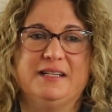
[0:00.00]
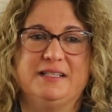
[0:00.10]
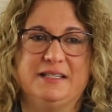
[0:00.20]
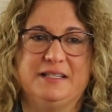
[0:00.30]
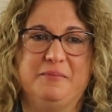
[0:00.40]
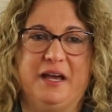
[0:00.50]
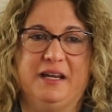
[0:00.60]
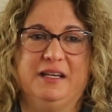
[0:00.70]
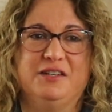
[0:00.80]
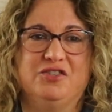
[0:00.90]
and
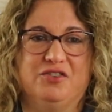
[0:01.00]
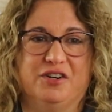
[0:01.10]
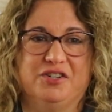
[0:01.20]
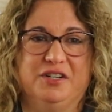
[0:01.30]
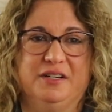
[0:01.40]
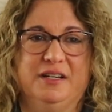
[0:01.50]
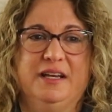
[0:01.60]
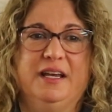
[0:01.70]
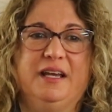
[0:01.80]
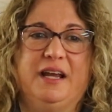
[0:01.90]
systematic instruction
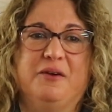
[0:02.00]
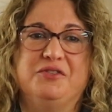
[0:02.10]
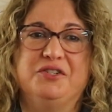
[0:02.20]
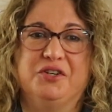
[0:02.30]
in how to